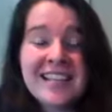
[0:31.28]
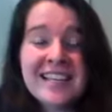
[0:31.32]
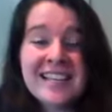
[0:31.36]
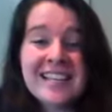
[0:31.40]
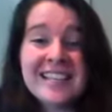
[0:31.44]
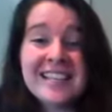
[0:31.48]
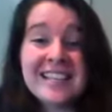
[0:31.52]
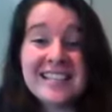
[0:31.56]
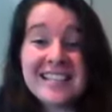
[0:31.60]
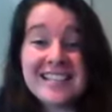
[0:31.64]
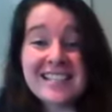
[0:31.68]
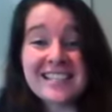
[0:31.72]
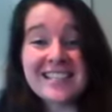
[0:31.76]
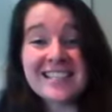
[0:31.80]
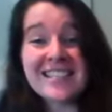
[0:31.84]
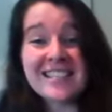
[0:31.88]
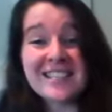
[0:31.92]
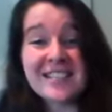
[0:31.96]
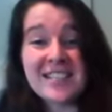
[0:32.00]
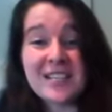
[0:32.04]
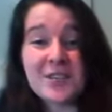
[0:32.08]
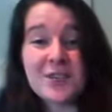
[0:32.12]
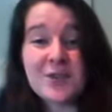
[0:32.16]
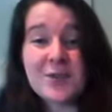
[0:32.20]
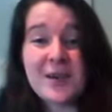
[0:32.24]
This is the
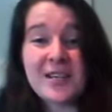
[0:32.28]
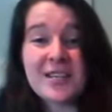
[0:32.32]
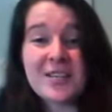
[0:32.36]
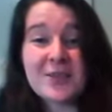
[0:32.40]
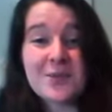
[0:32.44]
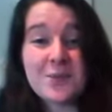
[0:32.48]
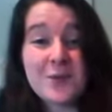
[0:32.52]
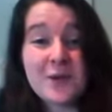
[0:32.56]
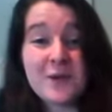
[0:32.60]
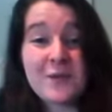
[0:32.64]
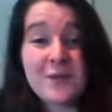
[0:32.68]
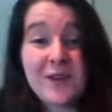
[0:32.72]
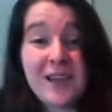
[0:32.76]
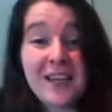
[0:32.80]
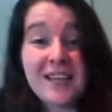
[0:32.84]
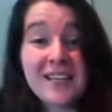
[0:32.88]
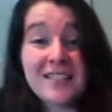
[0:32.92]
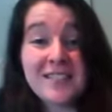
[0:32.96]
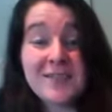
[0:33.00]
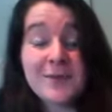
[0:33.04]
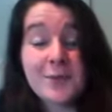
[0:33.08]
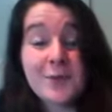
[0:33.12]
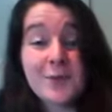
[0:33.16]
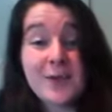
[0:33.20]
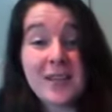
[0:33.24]
situation we
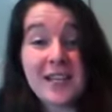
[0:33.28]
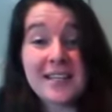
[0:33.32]
face with